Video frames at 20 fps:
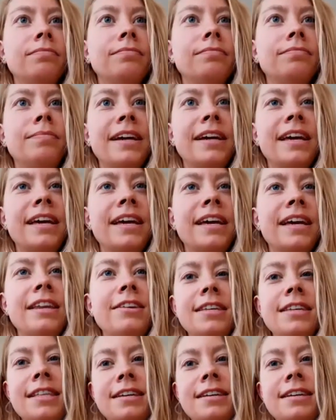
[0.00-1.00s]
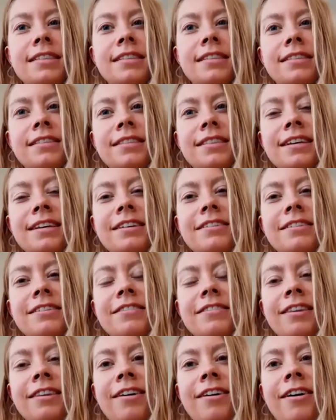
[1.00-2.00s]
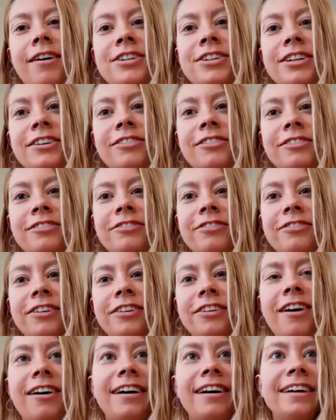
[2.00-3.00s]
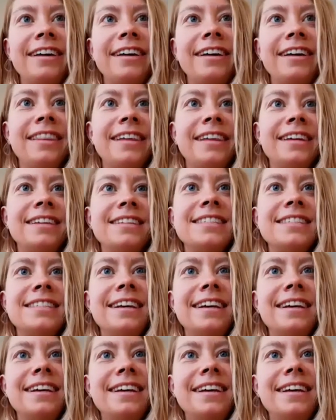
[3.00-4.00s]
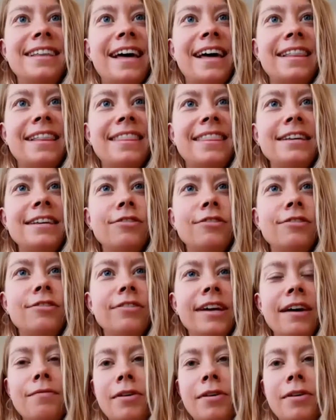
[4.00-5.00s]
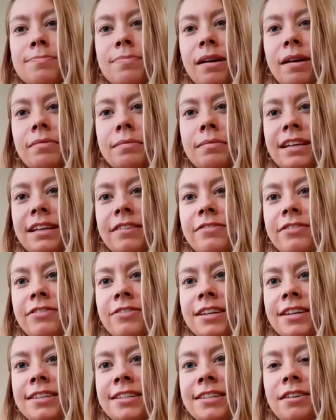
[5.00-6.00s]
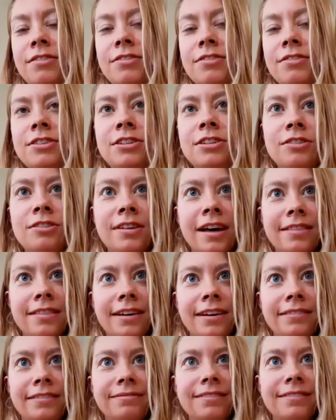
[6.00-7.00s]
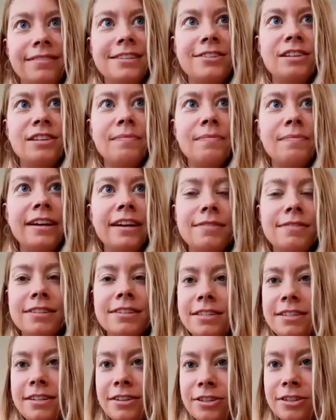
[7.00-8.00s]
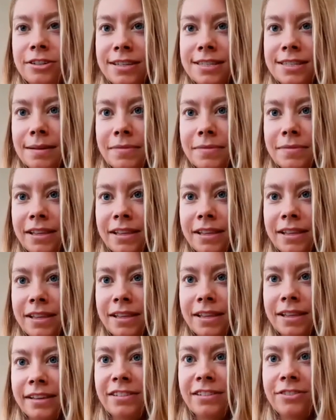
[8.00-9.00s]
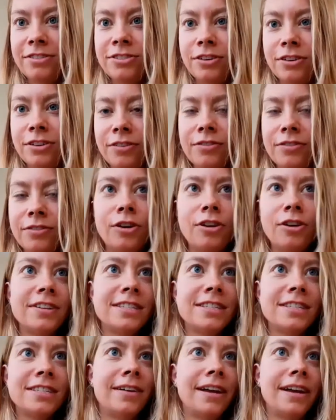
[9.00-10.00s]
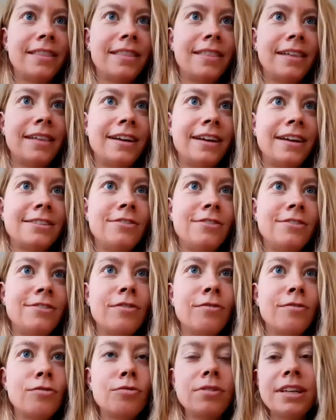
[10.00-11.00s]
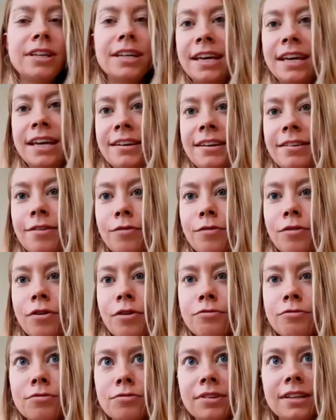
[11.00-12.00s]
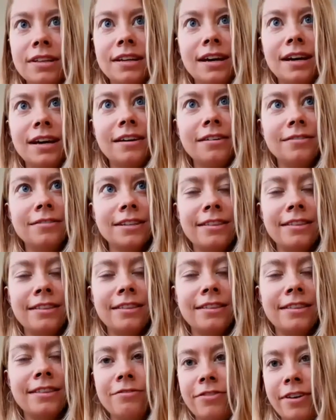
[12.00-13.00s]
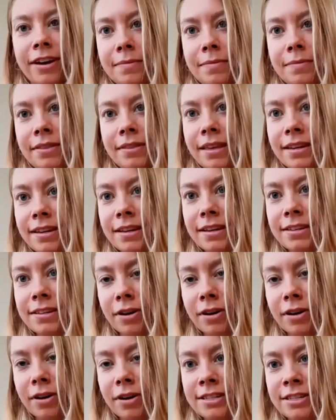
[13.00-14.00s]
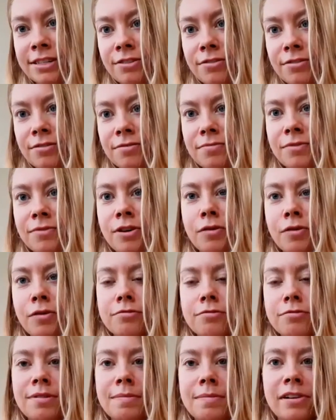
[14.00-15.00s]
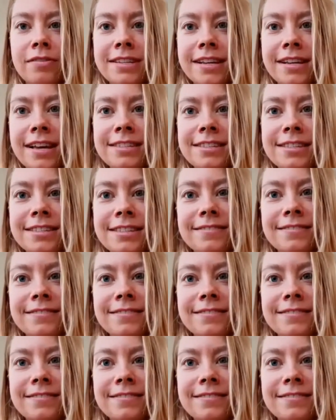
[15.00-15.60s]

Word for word: But can you see the, the logical flaw in this? that things will get worse probably if you continue to do nothing. So you might as well start doing something, even if you don't know if it's the right thing, so you can rule it in or rule it out, and then find something that does work as you go through a process